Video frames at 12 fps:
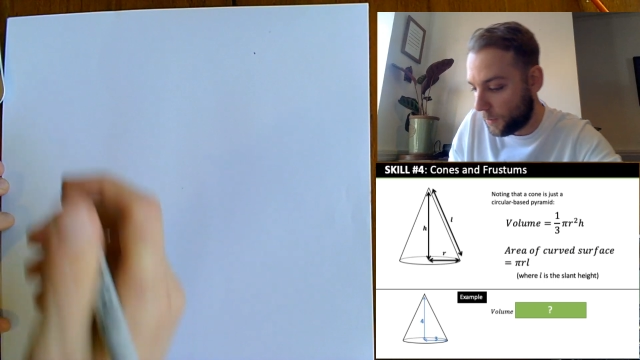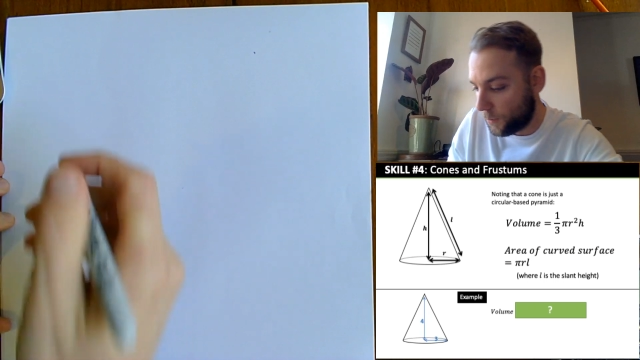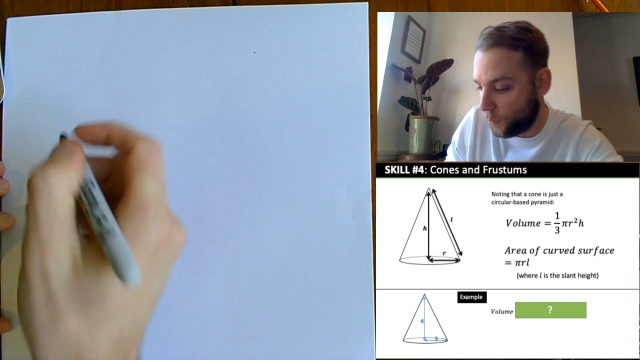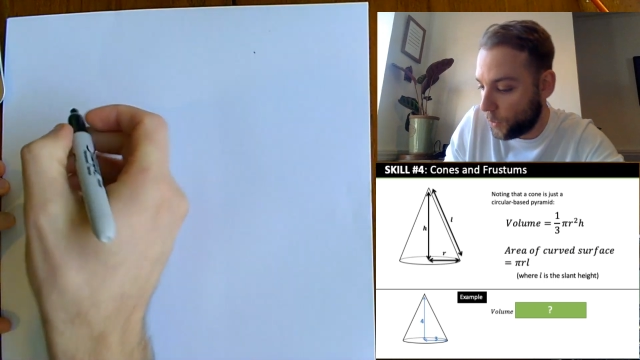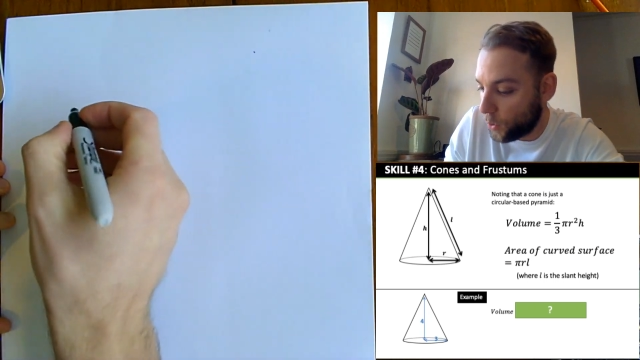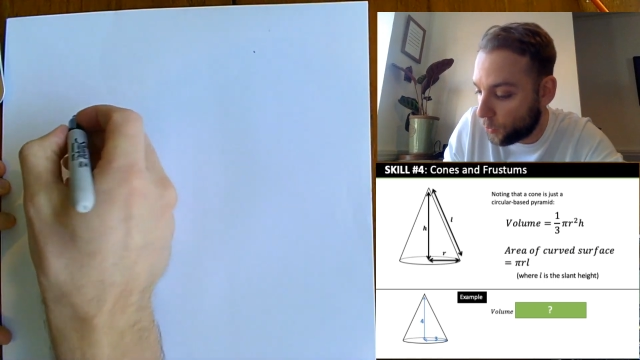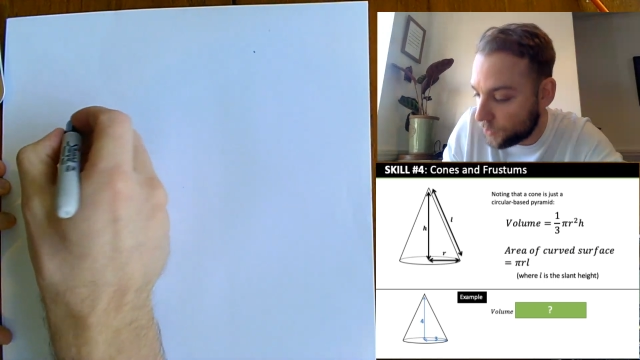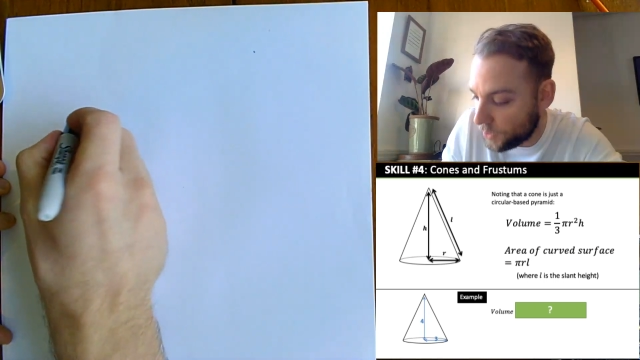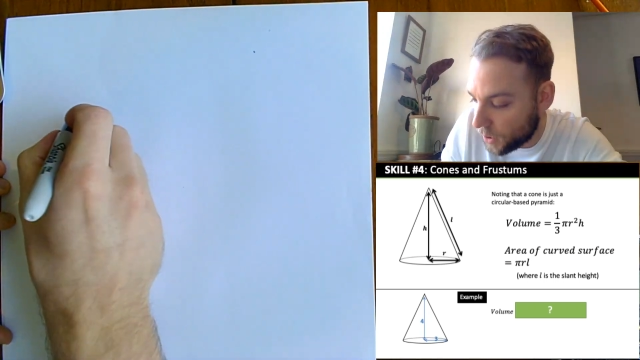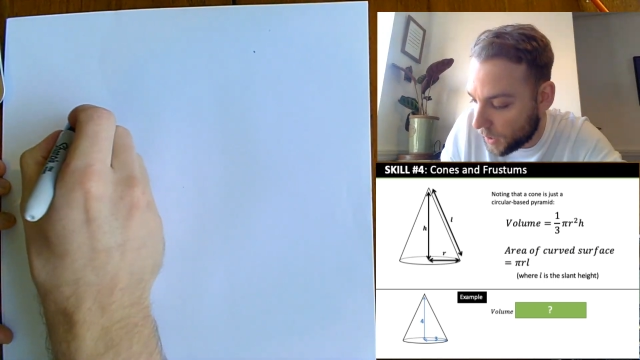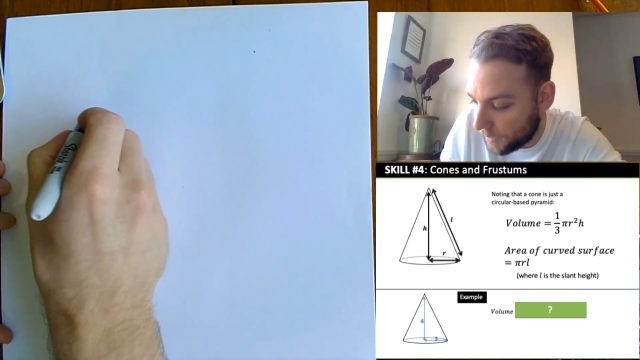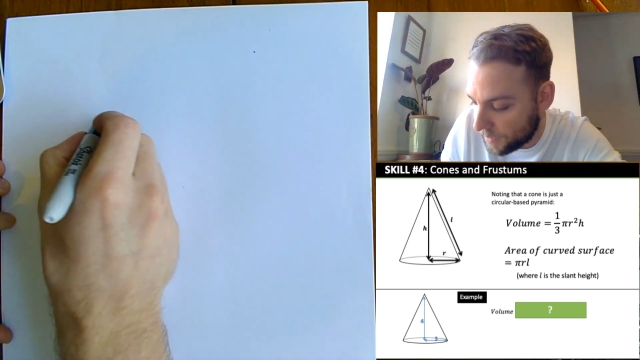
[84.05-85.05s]
already know
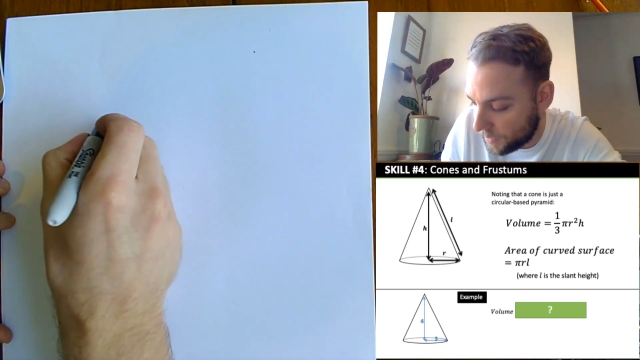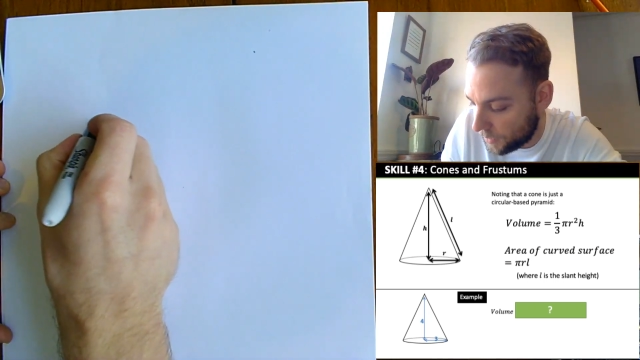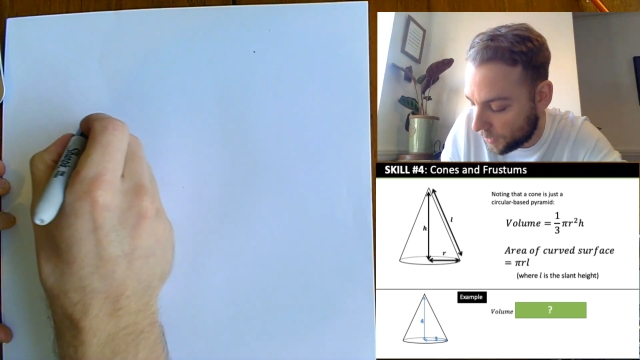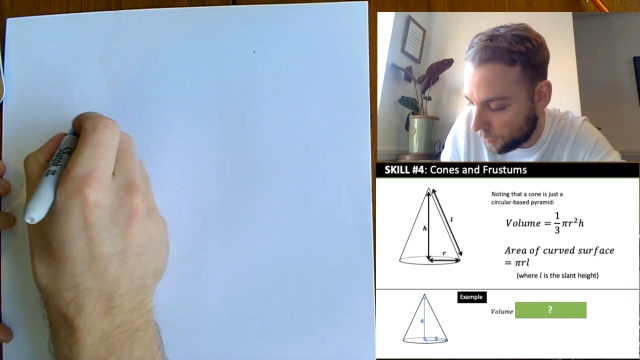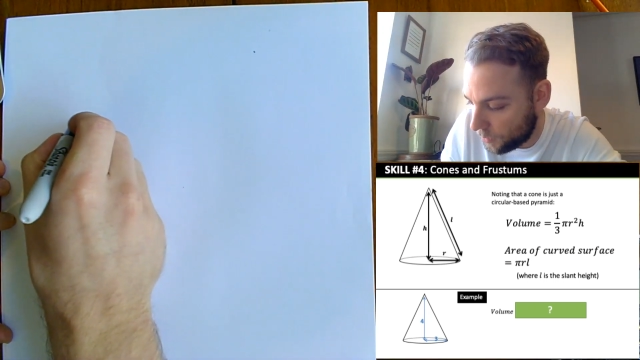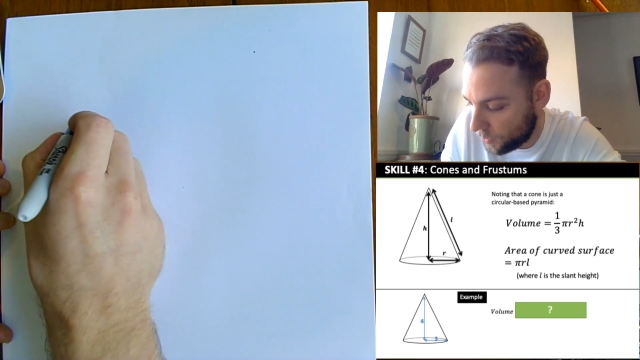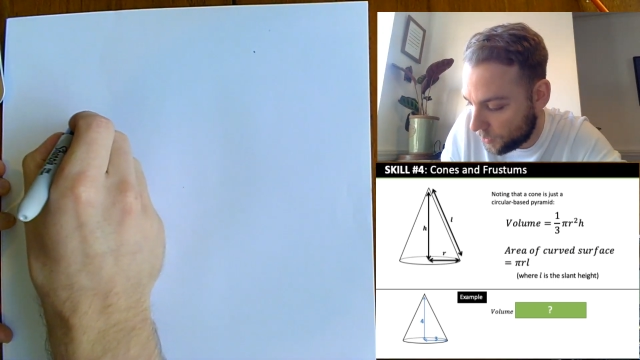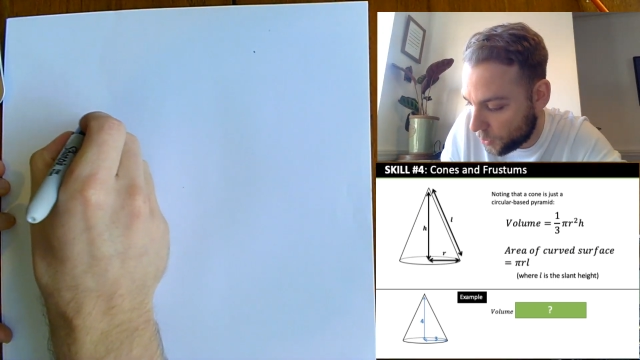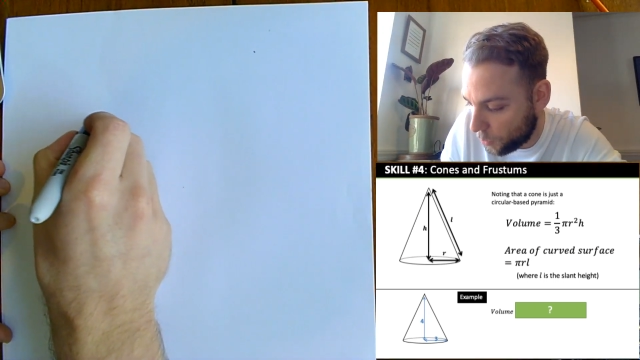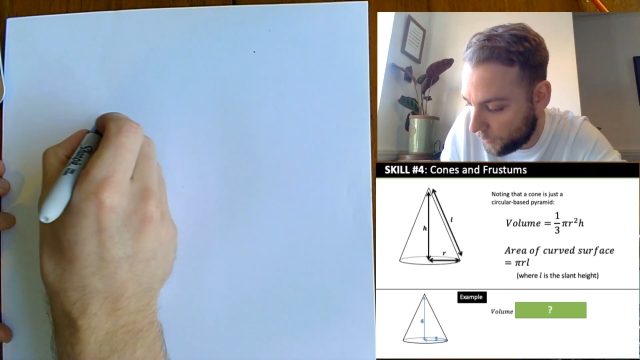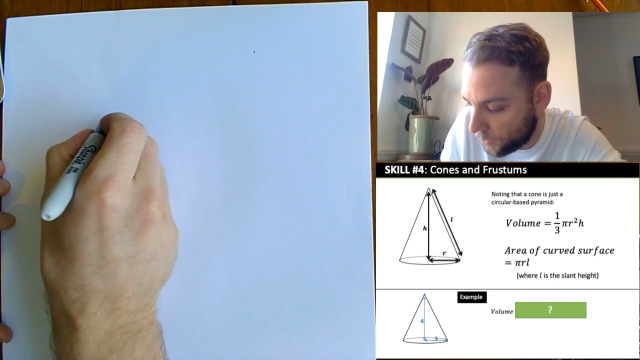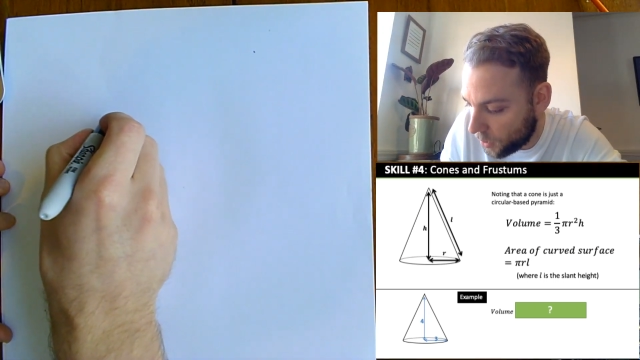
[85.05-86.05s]
how to do. So we've
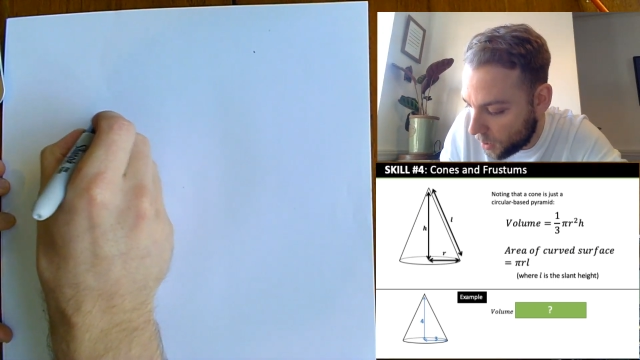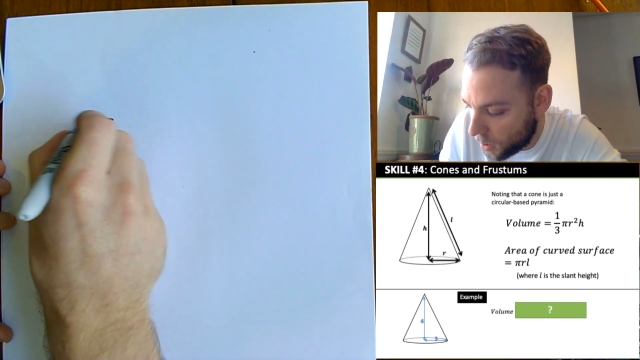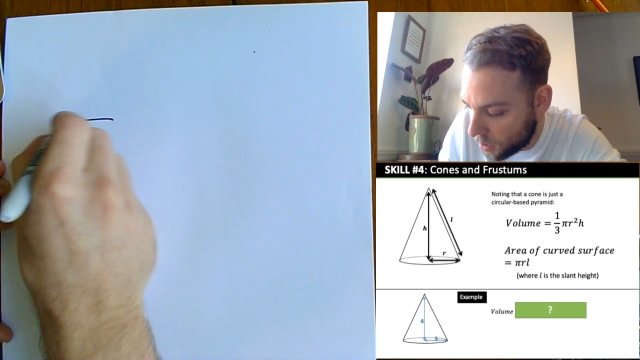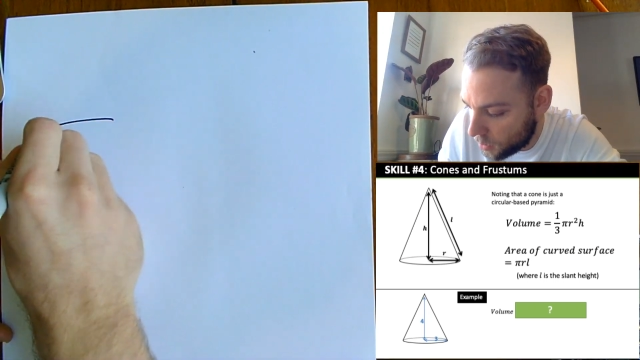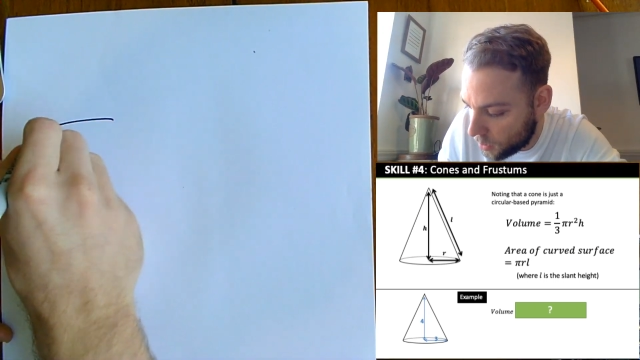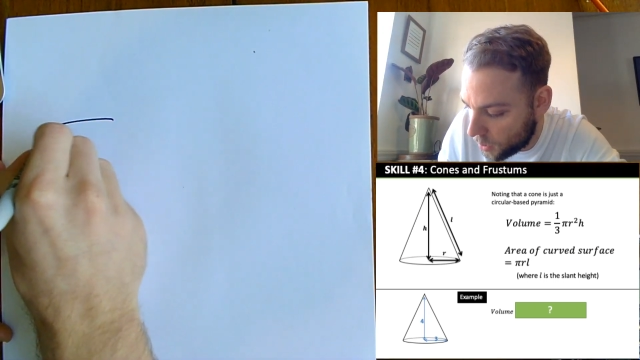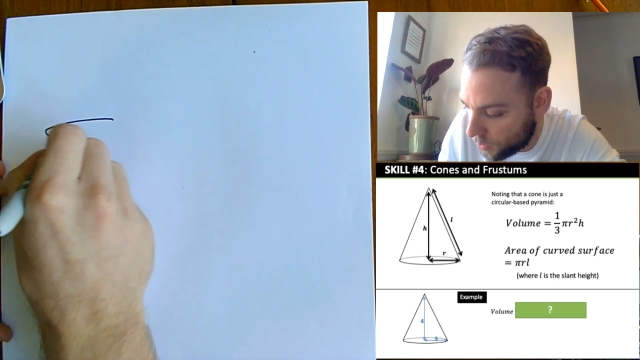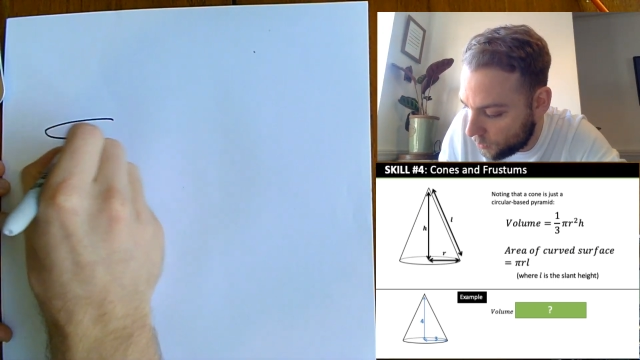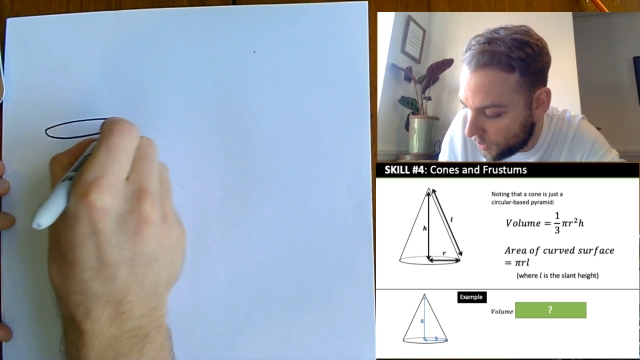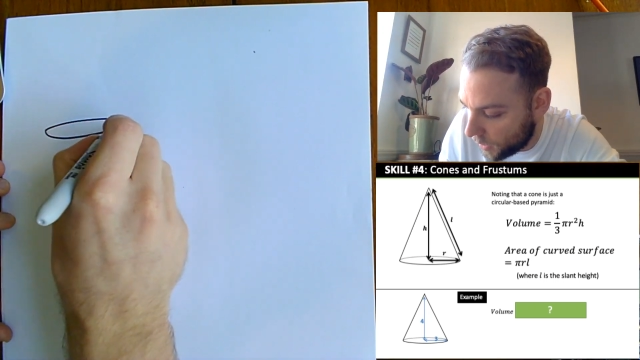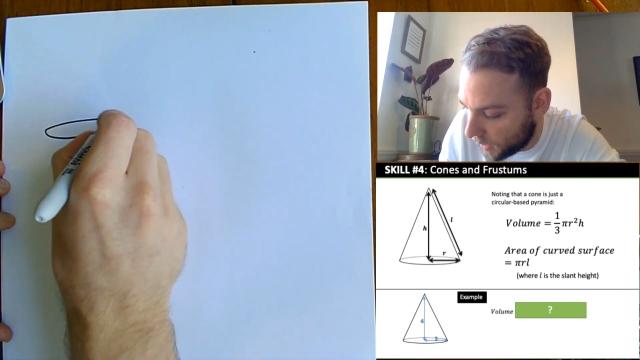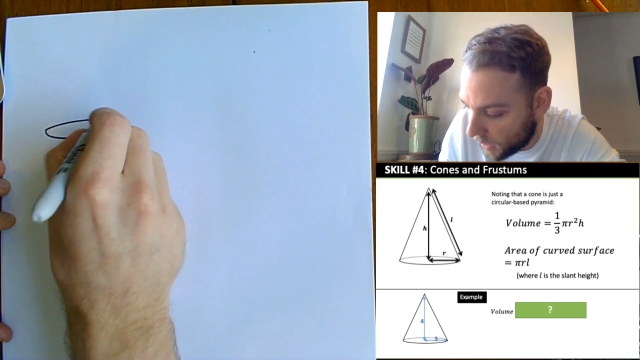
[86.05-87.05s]
got our cone here,